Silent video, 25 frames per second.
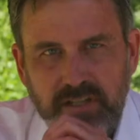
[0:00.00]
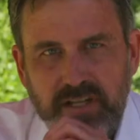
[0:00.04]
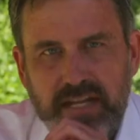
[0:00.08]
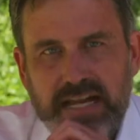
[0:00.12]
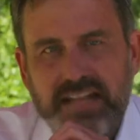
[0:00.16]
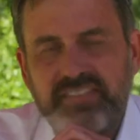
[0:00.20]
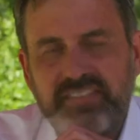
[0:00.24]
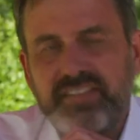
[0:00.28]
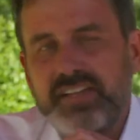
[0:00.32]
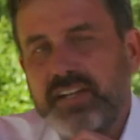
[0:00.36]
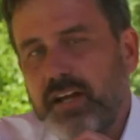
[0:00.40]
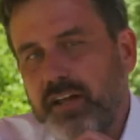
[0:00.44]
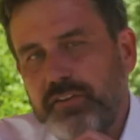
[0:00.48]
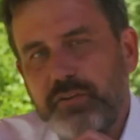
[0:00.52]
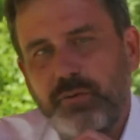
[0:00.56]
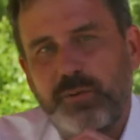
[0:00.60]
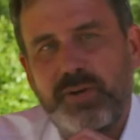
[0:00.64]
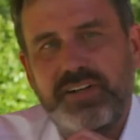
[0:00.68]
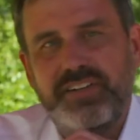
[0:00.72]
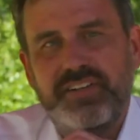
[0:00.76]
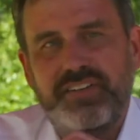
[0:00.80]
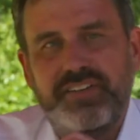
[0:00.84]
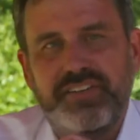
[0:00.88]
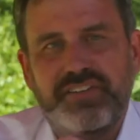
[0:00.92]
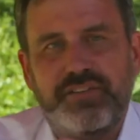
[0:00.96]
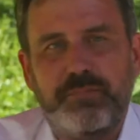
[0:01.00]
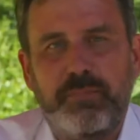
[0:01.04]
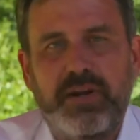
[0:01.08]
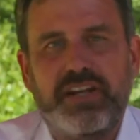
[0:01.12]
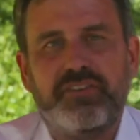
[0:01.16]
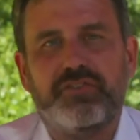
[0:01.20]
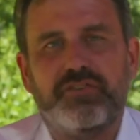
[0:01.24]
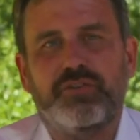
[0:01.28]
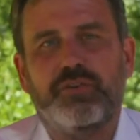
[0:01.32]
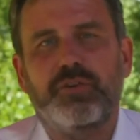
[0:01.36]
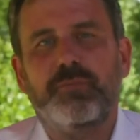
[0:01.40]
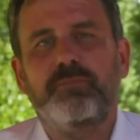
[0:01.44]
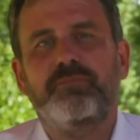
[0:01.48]
At the other end of the
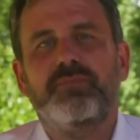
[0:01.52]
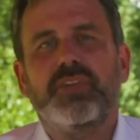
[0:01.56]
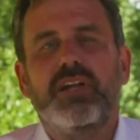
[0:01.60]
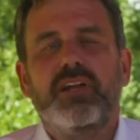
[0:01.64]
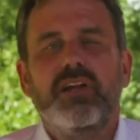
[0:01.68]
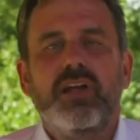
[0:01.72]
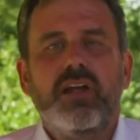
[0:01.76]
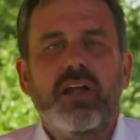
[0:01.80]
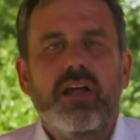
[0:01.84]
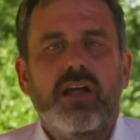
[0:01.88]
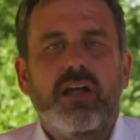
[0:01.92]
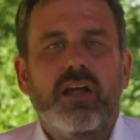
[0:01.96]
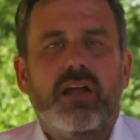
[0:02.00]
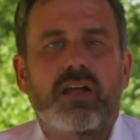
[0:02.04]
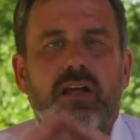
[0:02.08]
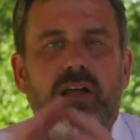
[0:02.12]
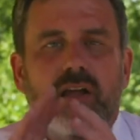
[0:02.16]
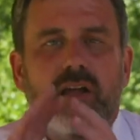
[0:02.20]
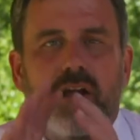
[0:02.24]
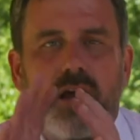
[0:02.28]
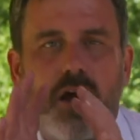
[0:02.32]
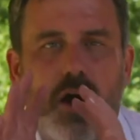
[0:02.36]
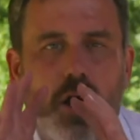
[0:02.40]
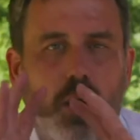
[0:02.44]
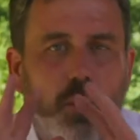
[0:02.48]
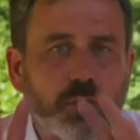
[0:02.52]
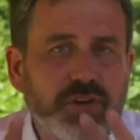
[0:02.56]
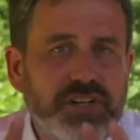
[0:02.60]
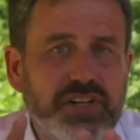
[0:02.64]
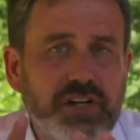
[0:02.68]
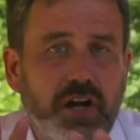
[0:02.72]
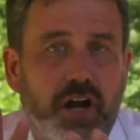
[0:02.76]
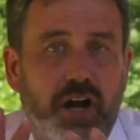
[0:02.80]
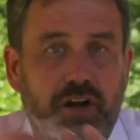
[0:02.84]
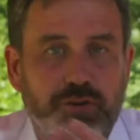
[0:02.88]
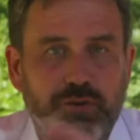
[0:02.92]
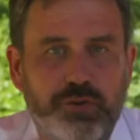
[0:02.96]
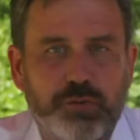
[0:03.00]
spectrum, owning
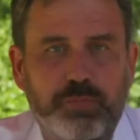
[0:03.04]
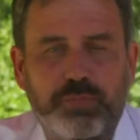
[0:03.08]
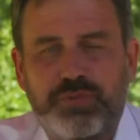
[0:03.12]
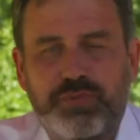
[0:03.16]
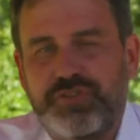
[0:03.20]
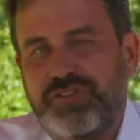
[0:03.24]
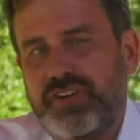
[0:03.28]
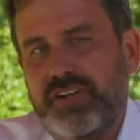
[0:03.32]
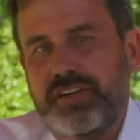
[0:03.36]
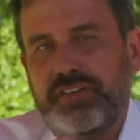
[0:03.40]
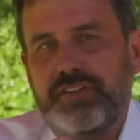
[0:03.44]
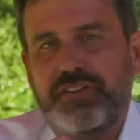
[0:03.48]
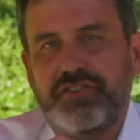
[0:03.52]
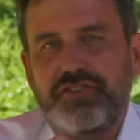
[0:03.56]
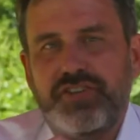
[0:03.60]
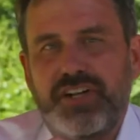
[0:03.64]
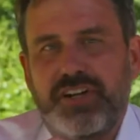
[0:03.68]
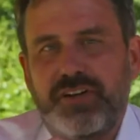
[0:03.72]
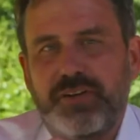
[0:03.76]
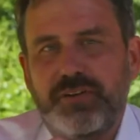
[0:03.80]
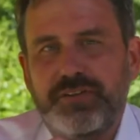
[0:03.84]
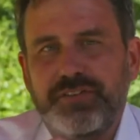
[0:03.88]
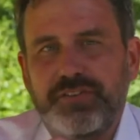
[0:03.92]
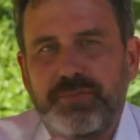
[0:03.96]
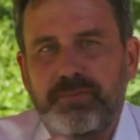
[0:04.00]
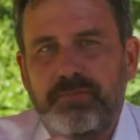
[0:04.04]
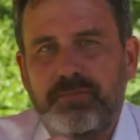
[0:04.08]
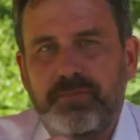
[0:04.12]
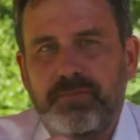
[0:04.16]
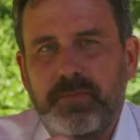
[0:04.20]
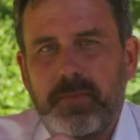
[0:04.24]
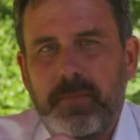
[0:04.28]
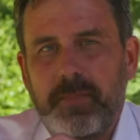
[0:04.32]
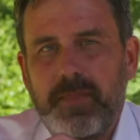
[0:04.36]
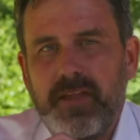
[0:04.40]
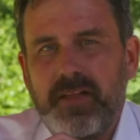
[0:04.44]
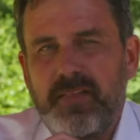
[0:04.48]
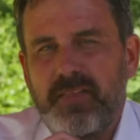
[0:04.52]
100% of the shares,
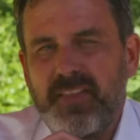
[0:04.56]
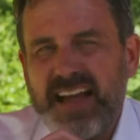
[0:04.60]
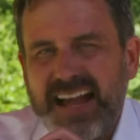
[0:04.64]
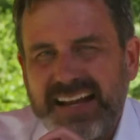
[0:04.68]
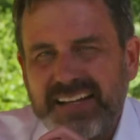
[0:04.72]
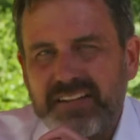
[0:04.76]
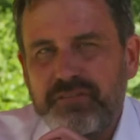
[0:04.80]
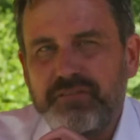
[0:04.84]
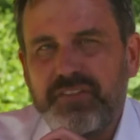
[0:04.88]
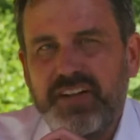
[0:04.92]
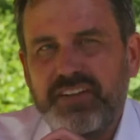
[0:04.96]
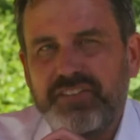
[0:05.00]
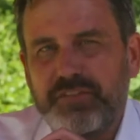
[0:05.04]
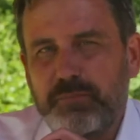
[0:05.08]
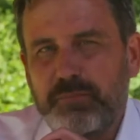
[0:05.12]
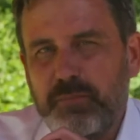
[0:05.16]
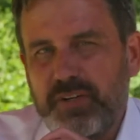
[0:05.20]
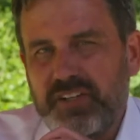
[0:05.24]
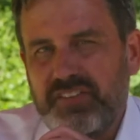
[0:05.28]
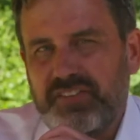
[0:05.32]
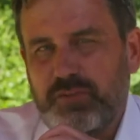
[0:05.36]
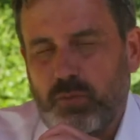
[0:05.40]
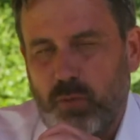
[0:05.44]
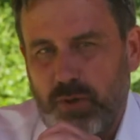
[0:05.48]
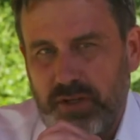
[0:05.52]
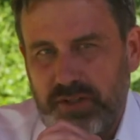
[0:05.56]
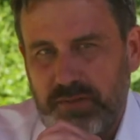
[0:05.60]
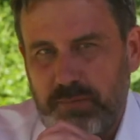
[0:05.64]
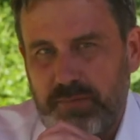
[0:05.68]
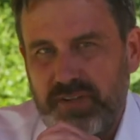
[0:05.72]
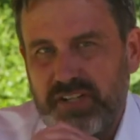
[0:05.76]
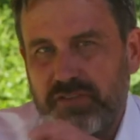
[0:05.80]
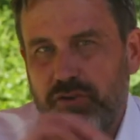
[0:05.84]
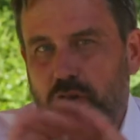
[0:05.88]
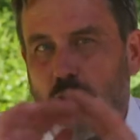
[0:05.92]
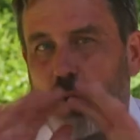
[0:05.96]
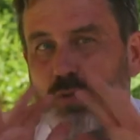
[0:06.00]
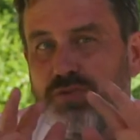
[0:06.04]
that investment is going to
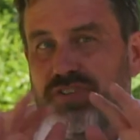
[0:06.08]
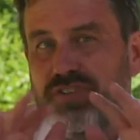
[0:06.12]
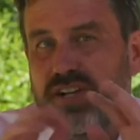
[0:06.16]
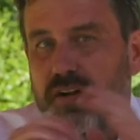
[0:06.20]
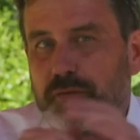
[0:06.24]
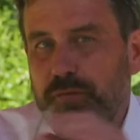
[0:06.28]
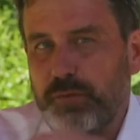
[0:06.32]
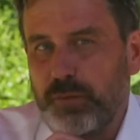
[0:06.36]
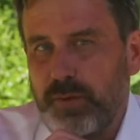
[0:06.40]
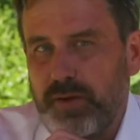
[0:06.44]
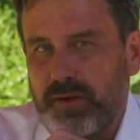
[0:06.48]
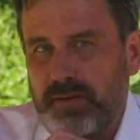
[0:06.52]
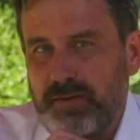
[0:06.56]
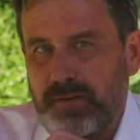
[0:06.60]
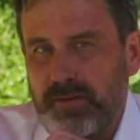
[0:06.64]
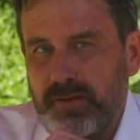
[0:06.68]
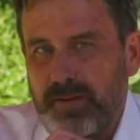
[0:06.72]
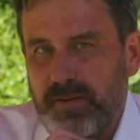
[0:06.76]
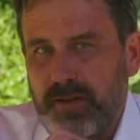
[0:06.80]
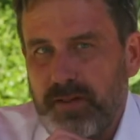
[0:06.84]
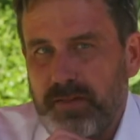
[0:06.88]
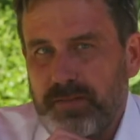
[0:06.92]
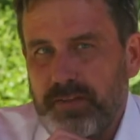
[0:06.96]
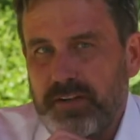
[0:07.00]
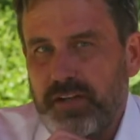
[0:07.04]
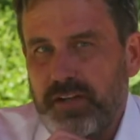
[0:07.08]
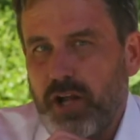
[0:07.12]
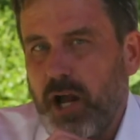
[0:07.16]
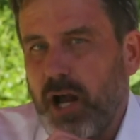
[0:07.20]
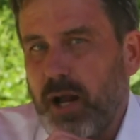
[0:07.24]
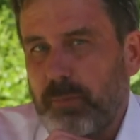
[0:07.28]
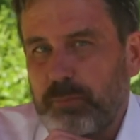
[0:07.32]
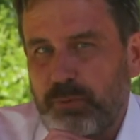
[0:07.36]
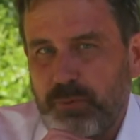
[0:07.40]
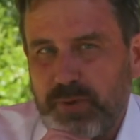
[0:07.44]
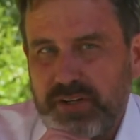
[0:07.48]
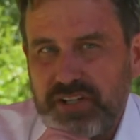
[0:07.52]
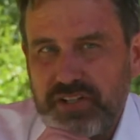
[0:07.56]
be no different than
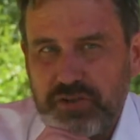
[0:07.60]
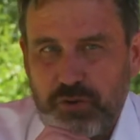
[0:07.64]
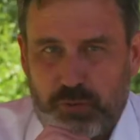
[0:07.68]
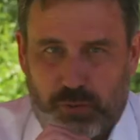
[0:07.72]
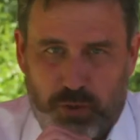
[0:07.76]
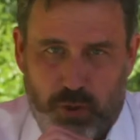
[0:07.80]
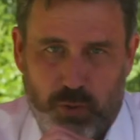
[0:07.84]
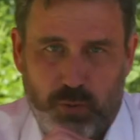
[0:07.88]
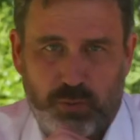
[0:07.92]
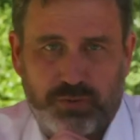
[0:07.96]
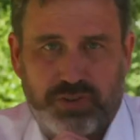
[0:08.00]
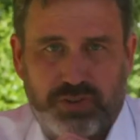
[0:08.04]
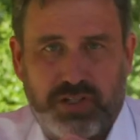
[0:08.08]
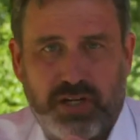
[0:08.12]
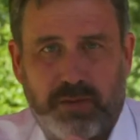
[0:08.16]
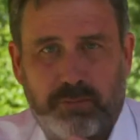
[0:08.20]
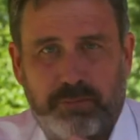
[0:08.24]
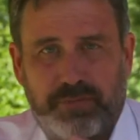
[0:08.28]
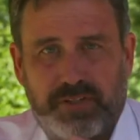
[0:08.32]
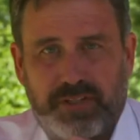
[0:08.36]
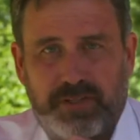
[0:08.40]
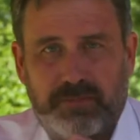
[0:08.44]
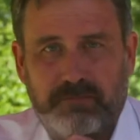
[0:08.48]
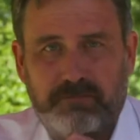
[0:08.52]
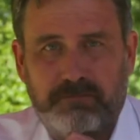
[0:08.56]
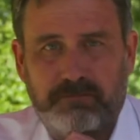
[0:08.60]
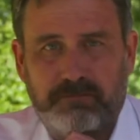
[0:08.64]
operating your own company.